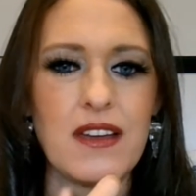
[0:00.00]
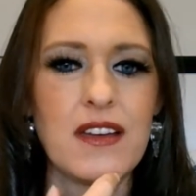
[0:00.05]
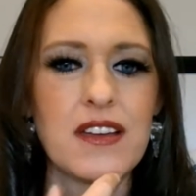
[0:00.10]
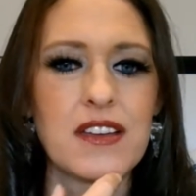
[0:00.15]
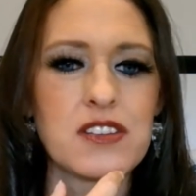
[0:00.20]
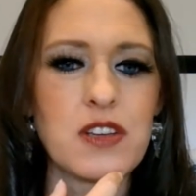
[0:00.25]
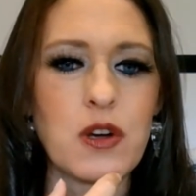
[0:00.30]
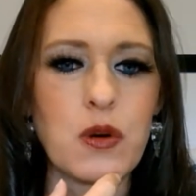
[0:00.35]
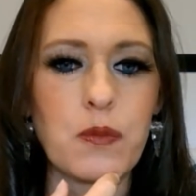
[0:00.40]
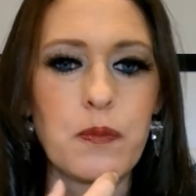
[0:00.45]

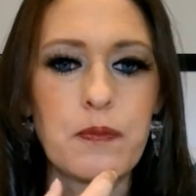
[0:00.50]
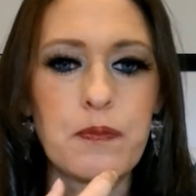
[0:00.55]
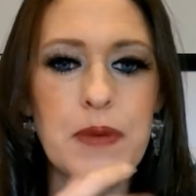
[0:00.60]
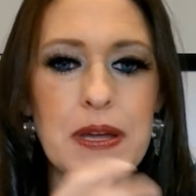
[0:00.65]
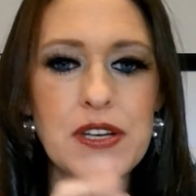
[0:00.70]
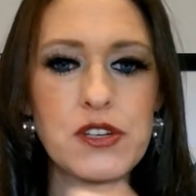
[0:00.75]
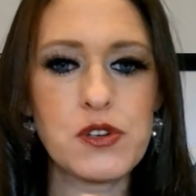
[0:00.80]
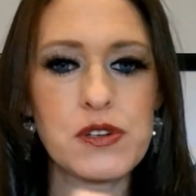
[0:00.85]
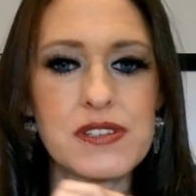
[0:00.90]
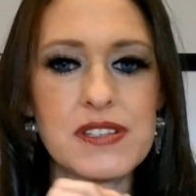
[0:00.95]
So
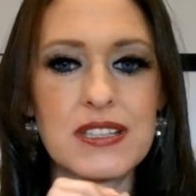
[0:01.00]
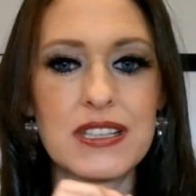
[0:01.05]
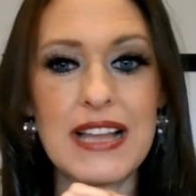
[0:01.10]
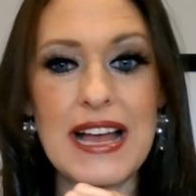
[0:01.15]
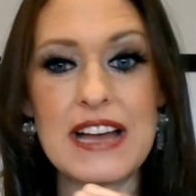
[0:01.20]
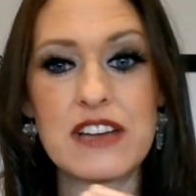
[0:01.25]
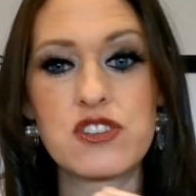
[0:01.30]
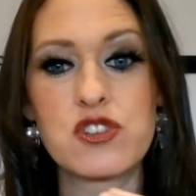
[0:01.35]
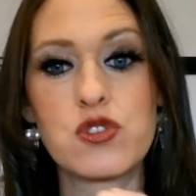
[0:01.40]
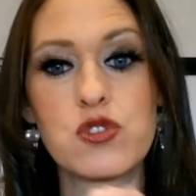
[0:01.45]
Pinterest
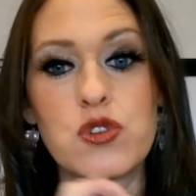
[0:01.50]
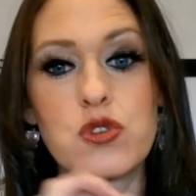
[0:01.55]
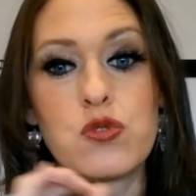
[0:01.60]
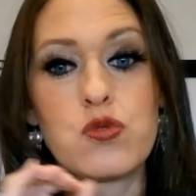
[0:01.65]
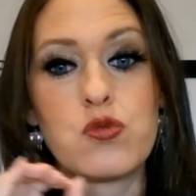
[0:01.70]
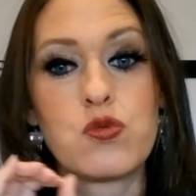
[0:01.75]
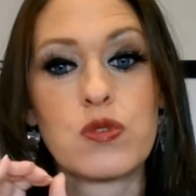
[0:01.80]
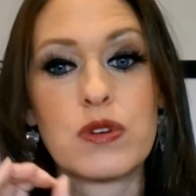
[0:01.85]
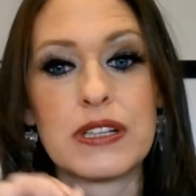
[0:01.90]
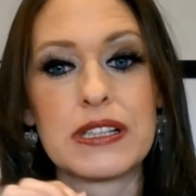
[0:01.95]
allows you to
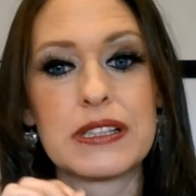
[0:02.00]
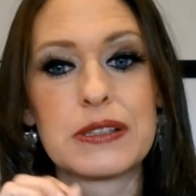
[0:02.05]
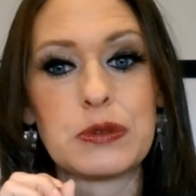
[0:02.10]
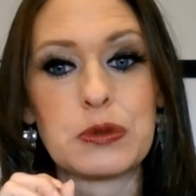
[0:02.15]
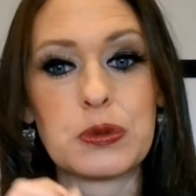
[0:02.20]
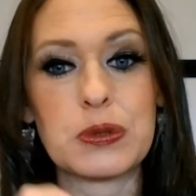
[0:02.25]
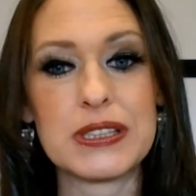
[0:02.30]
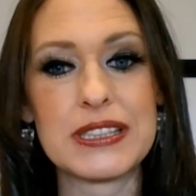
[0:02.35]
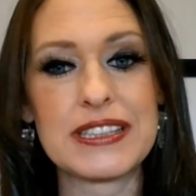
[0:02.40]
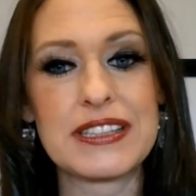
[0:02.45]

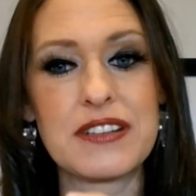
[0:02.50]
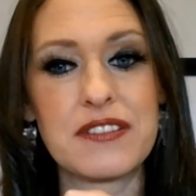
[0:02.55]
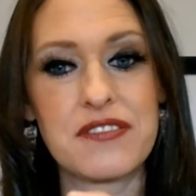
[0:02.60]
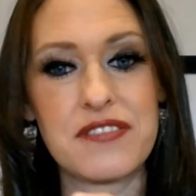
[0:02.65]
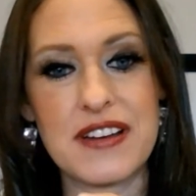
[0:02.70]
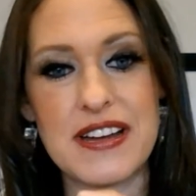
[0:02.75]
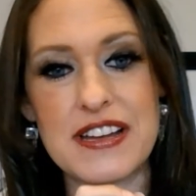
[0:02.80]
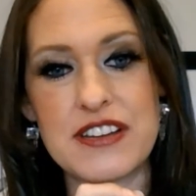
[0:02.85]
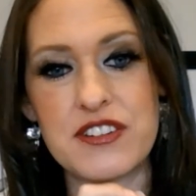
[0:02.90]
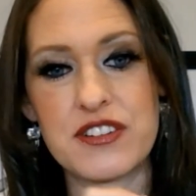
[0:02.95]
really
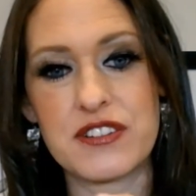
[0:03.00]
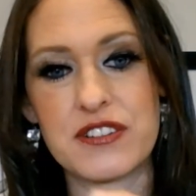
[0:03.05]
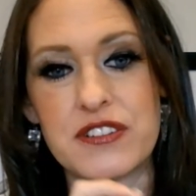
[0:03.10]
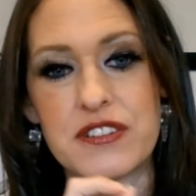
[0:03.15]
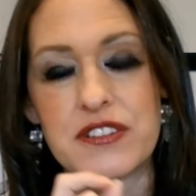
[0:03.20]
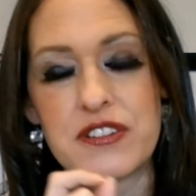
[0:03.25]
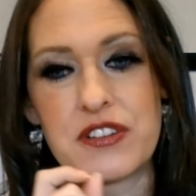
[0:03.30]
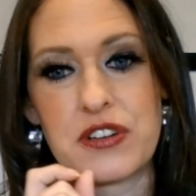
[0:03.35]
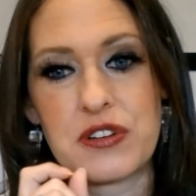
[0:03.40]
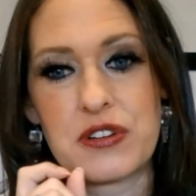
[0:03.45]
define
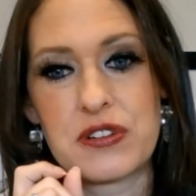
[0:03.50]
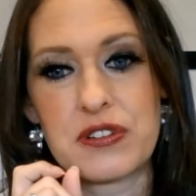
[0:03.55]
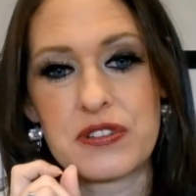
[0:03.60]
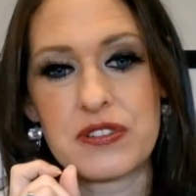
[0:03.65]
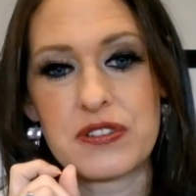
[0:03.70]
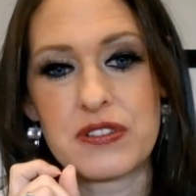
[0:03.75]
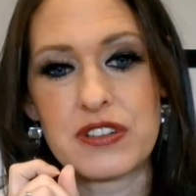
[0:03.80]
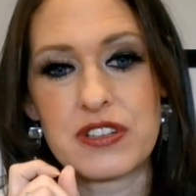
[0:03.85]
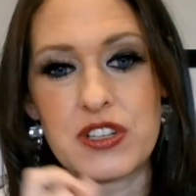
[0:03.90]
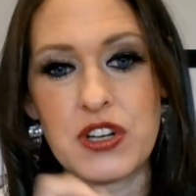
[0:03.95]

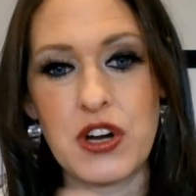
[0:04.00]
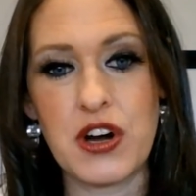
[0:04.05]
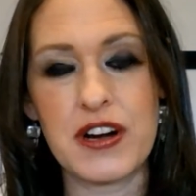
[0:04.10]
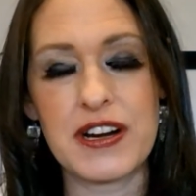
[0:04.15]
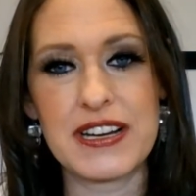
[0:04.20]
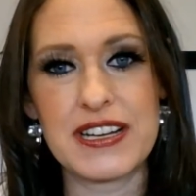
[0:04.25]
your target